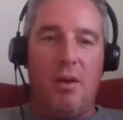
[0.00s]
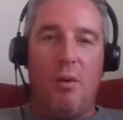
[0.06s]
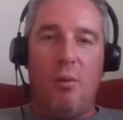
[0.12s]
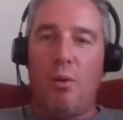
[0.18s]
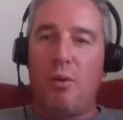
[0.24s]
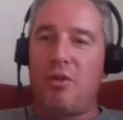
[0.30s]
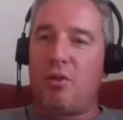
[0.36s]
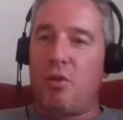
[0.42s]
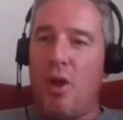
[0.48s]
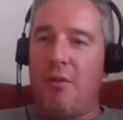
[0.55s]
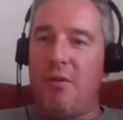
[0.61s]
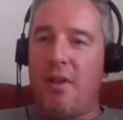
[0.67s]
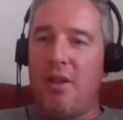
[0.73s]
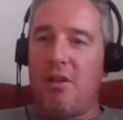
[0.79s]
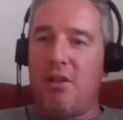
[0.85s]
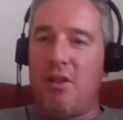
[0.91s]
what's
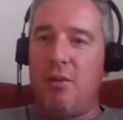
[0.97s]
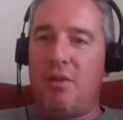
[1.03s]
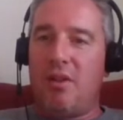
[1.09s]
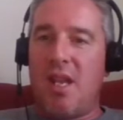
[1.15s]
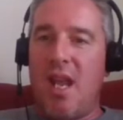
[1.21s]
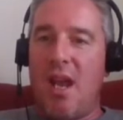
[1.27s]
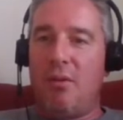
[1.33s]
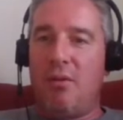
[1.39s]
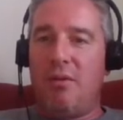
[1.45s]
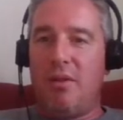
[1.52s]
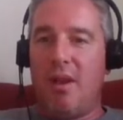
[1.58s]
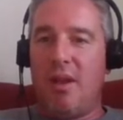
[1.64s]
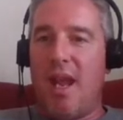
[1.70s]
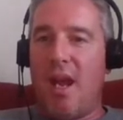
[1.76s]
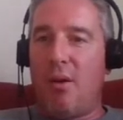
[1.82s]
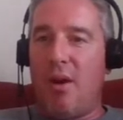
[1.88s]
driving its use now,
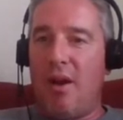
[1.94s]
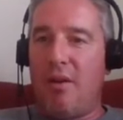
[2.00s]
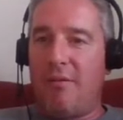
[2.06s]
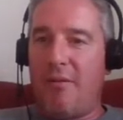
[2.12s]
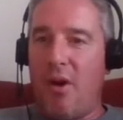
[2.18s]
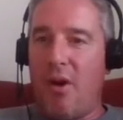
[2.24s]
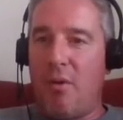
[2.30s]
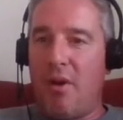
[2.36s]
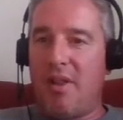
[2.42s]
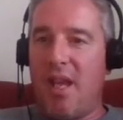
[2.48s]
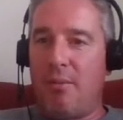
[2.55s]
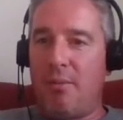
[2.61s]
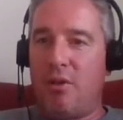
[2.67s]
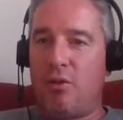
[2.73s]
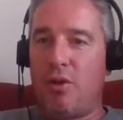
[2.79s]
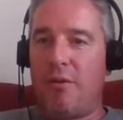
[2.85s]
and how far might that
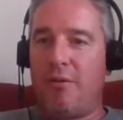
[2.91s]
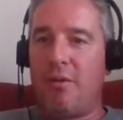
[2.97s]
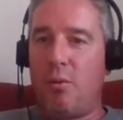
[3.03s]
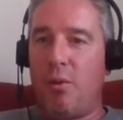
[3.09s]
be driven?